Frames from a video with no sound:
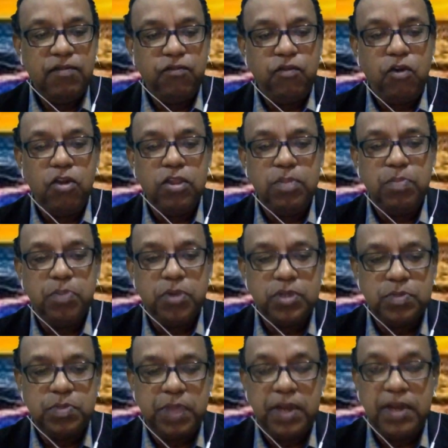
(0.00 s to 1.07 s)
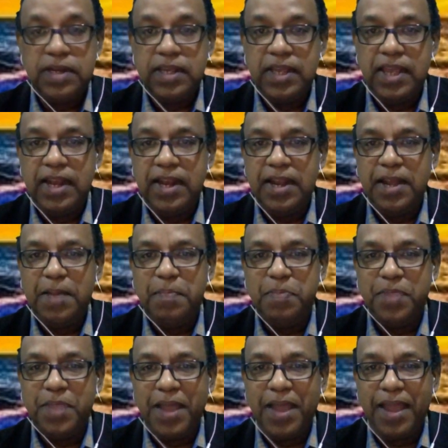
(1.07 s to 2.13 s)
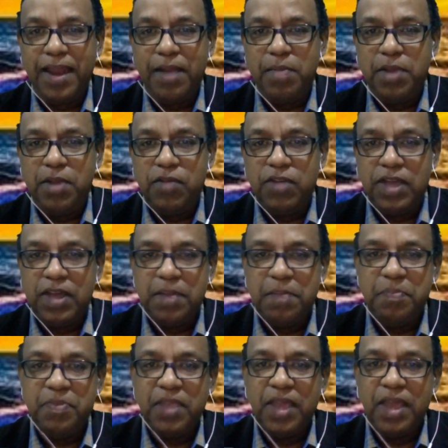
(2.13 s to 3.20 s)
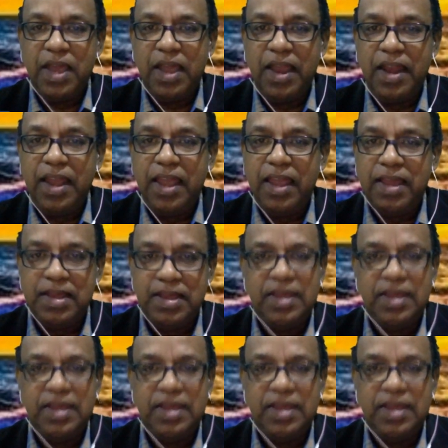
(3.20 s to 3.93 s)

fourth prosperity, and um, I had a bit of a, a headache